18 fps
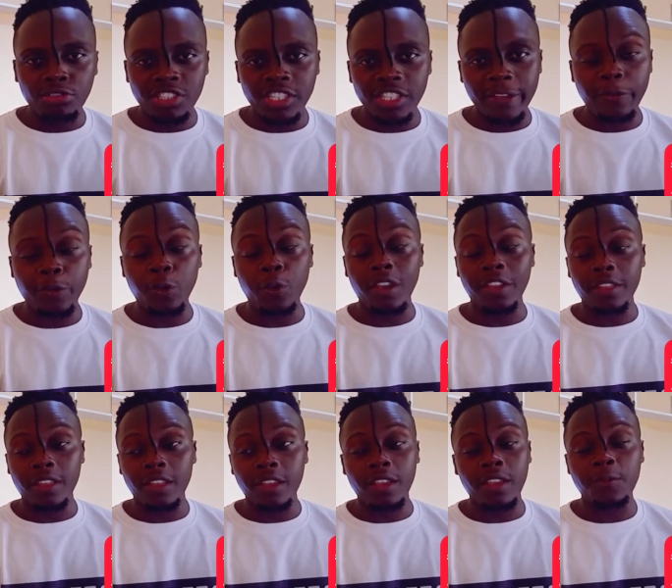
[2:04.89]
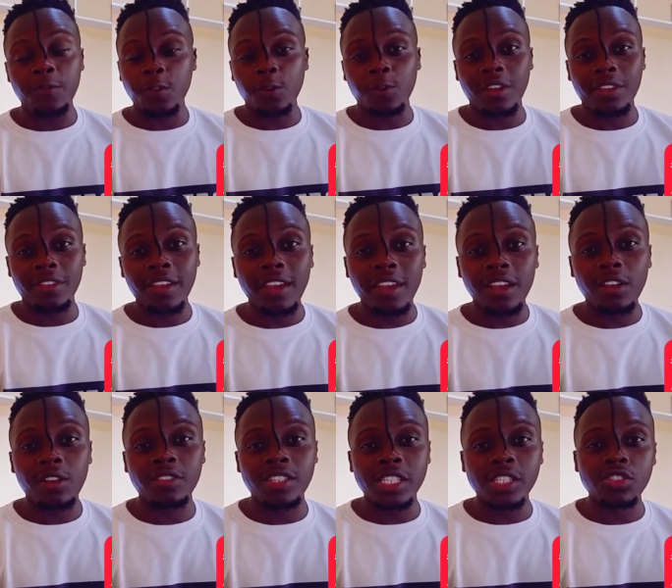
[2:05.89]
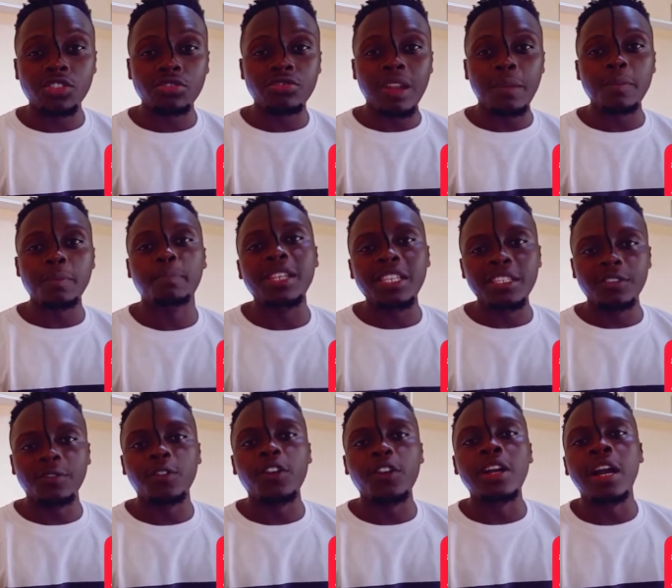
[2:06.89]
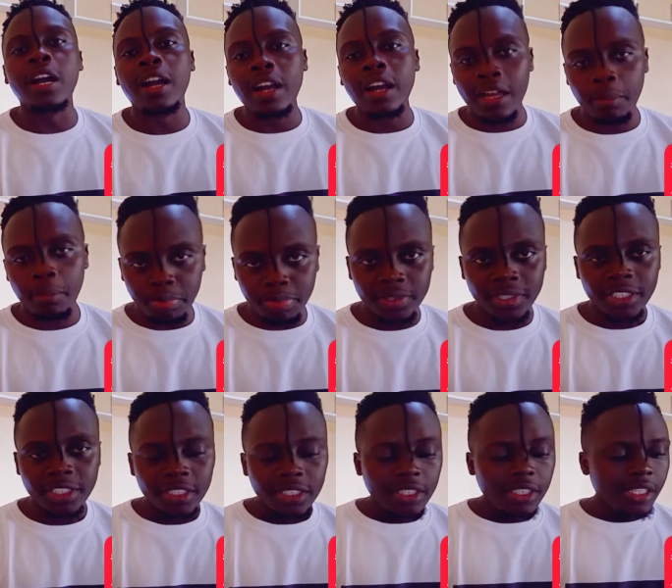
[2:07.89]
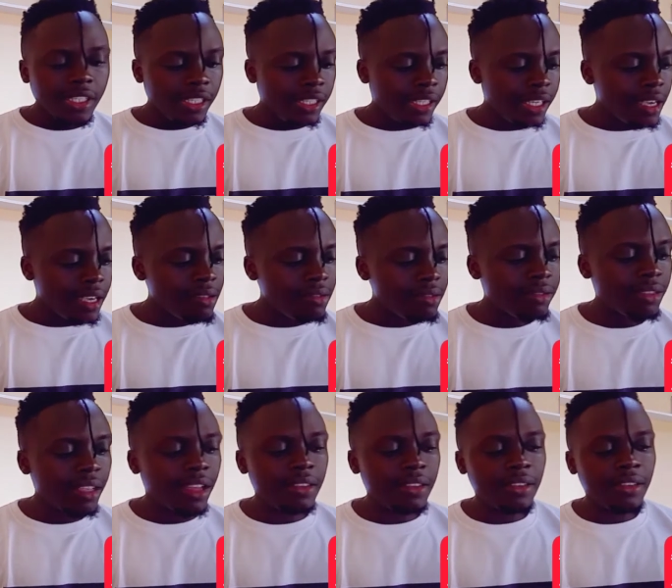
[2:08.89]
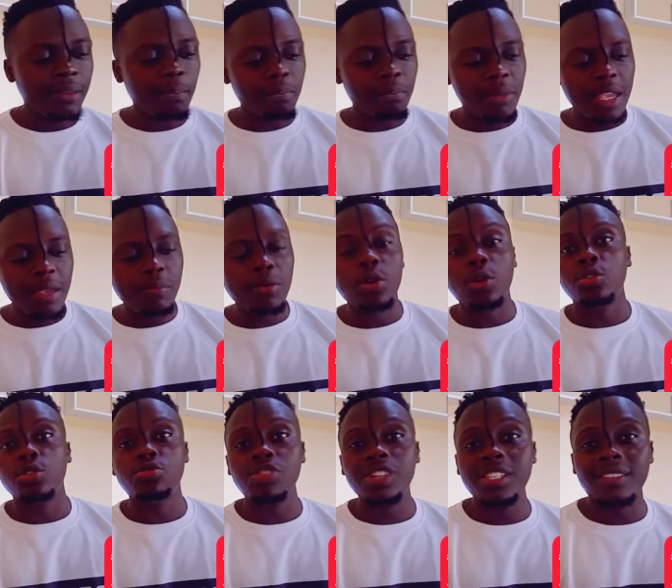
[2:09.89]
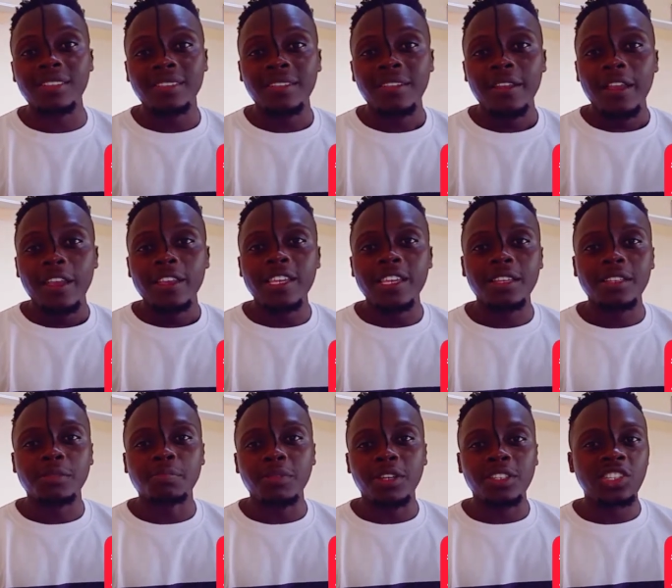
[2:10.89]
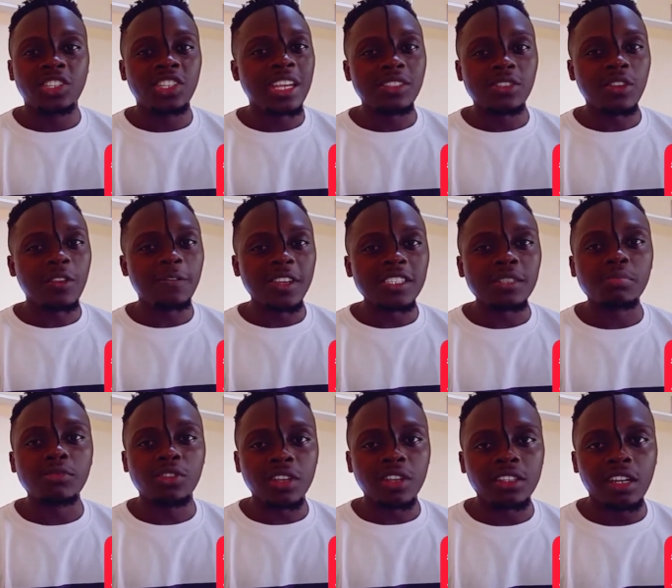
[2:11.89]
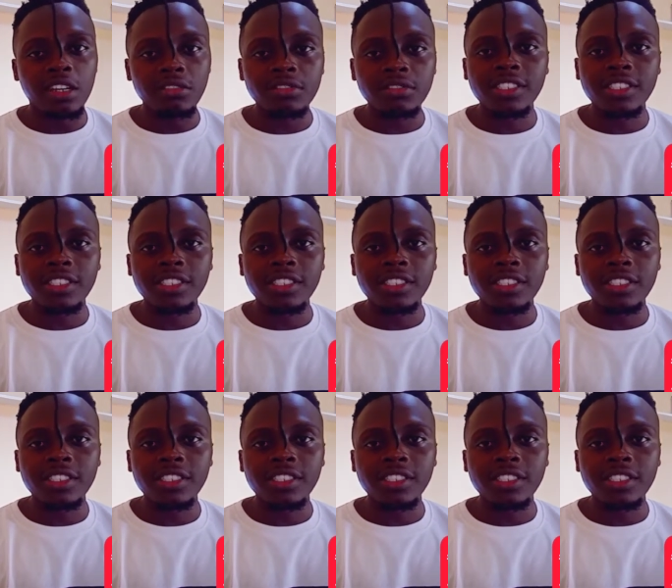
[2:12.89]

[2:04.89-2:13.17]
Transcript: If you are if you are there on Instagram, please follow her up. Yes, and maybe on Twitter. Yes, but she has no Facebook account.